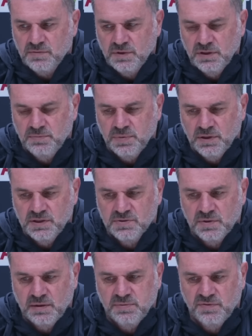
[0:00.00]
Really pleased
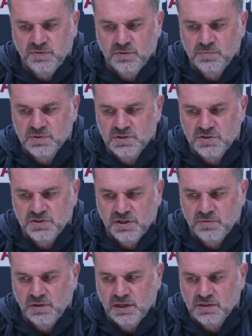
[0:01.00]
with our performance in
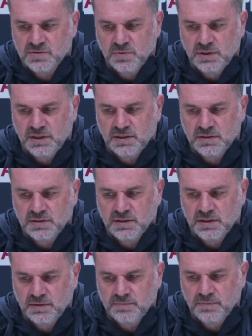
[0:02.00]
general last week, and
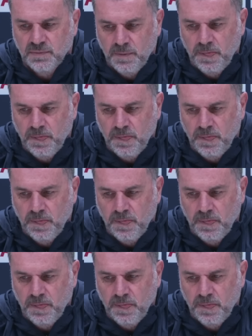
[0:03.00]
um,